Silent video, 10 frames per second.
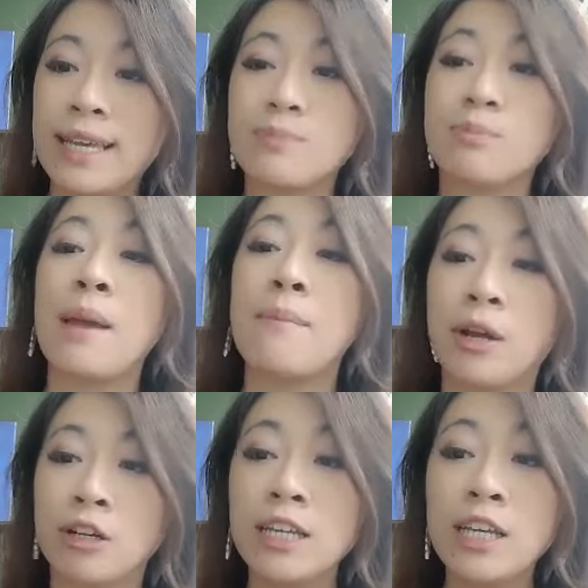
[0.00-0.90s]
is
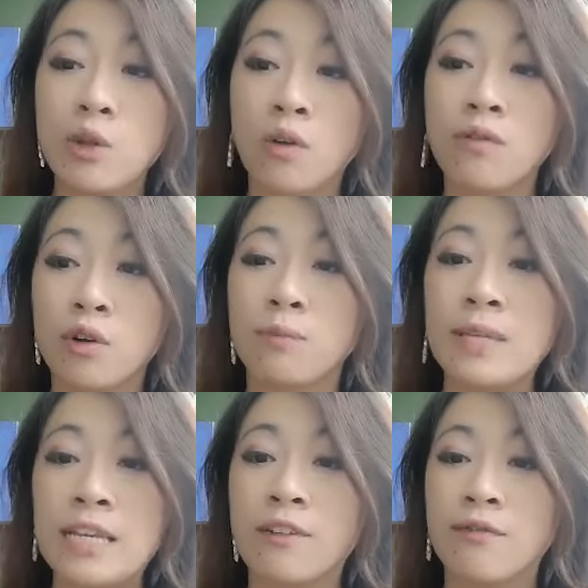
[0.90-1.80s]
primarily known for
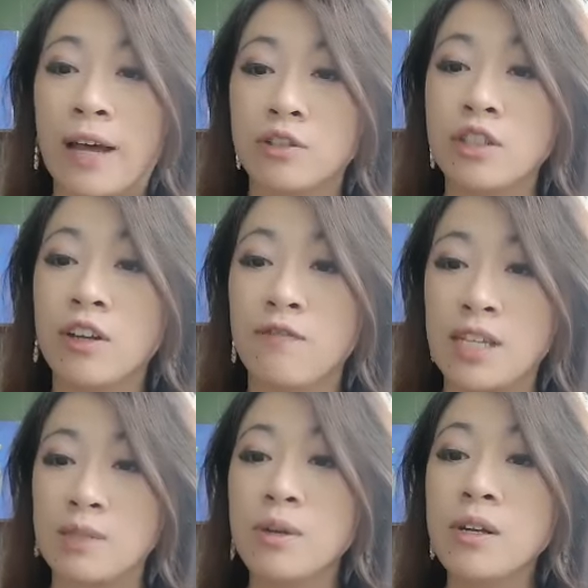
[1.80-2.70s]
being the founder of
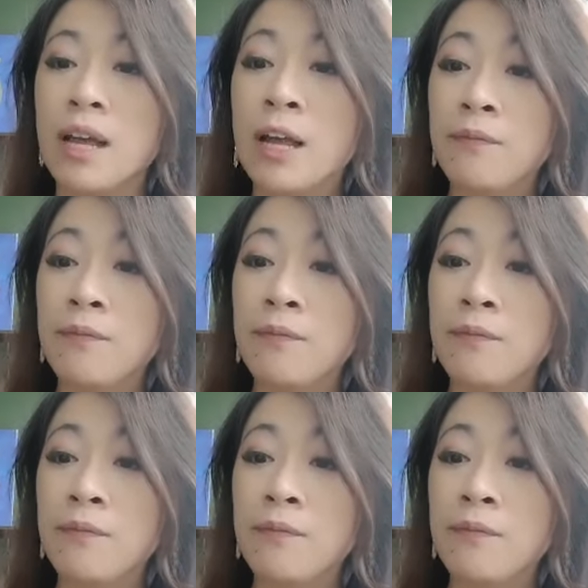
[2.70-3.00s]
Facebook,